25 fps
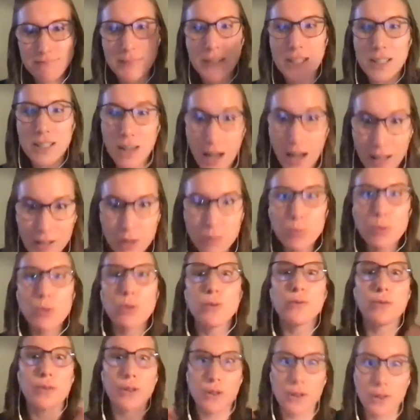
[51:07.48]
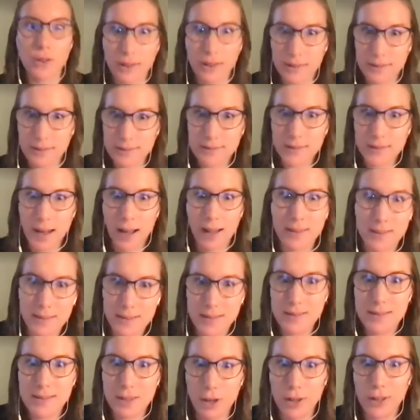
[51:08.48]
gotten approval and gotten
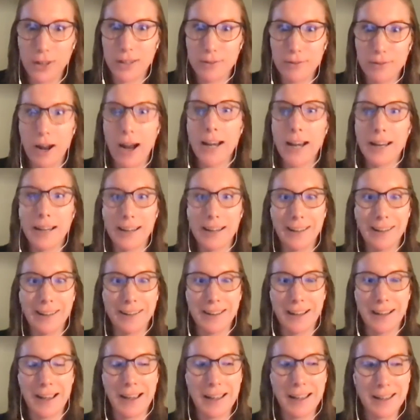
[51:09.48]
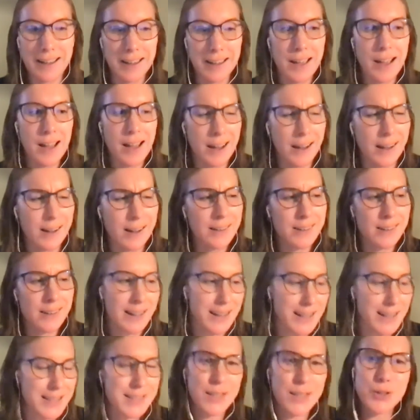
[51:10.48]
started writing. And I
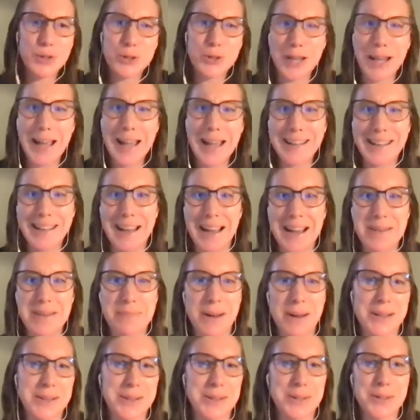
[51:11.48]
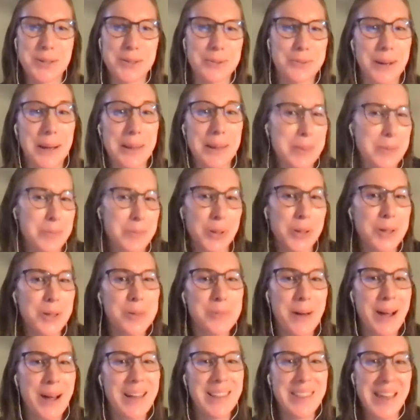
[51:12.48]
essentially had 9 months to write the
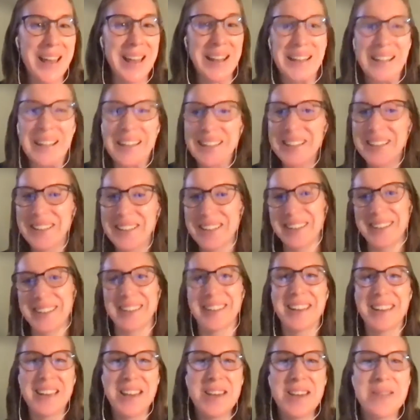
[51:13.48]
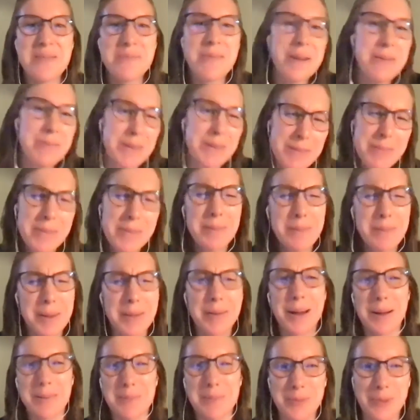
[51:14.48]
book by then. maybe
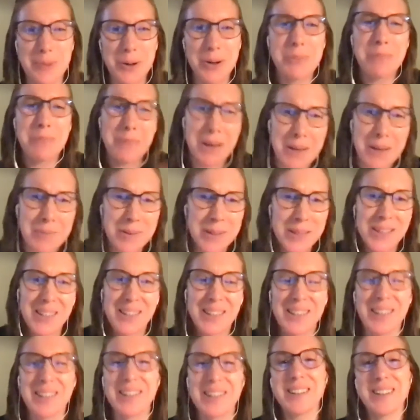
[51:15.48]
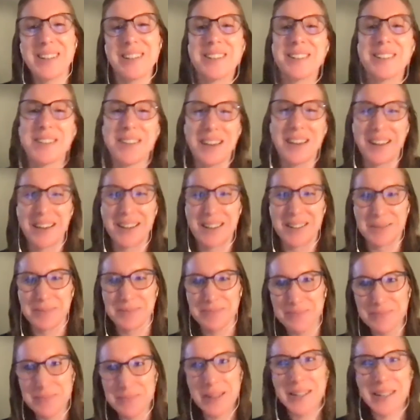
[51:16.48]
a couple more, maybe a year,
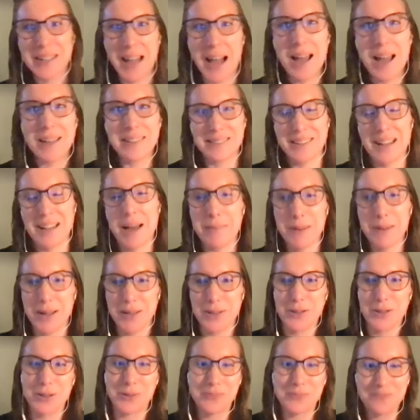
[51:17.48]
but not much.